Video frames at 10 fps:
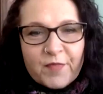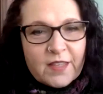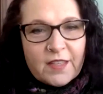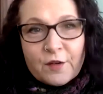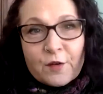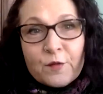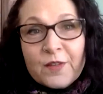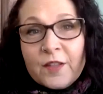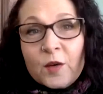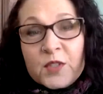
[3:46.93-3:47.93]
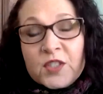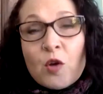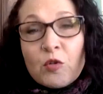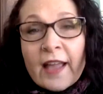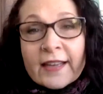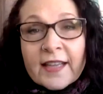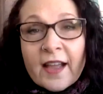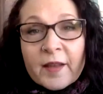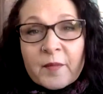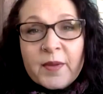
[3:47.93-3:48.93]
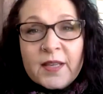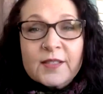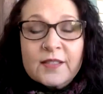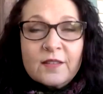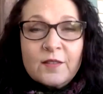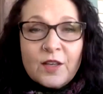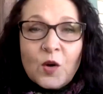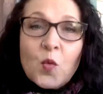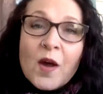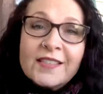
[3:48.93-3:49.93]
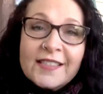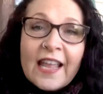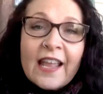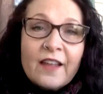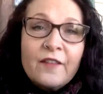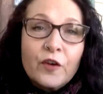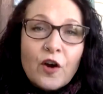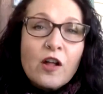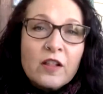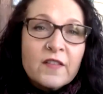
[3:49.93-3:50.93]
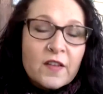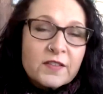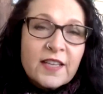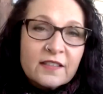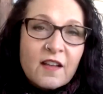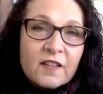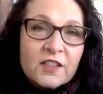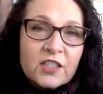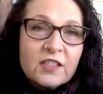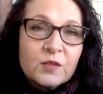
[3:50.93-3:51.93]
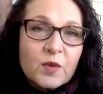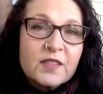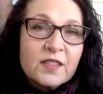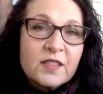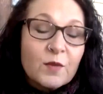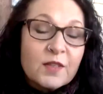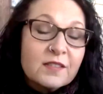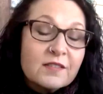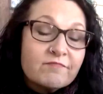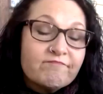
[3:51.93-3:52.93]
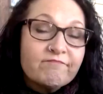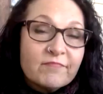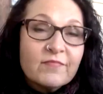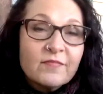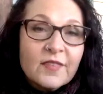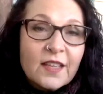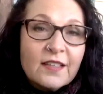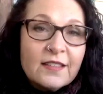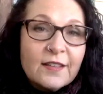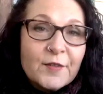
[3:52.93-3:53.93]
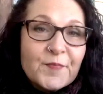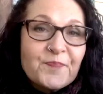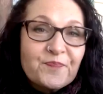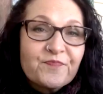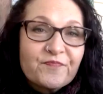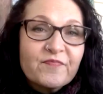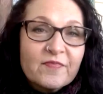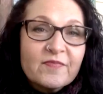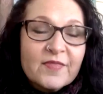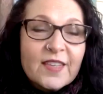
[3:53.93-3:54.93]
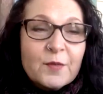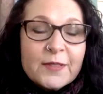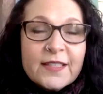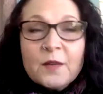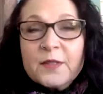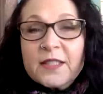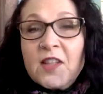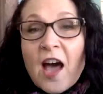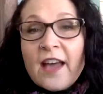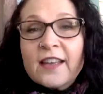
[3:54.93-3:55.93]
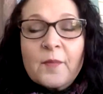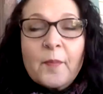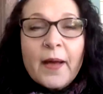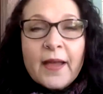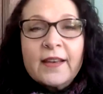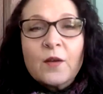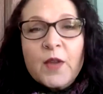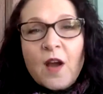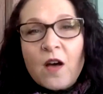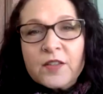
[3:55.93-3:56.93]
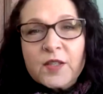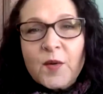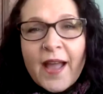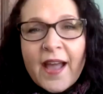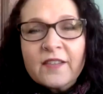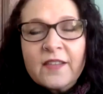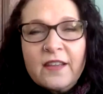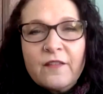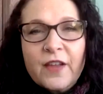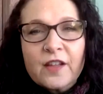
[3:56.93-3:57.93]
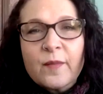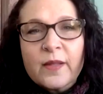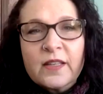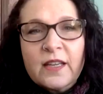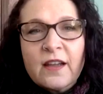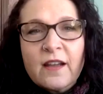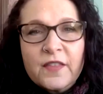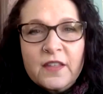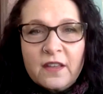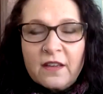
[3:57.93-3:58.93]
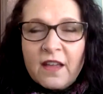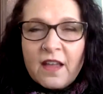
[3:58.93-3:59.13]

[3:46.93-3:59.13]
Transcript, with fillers: you know, there was no lag time because you know one day for all of those technologies was was, you know, it was it was a lot. But we also had the availability of the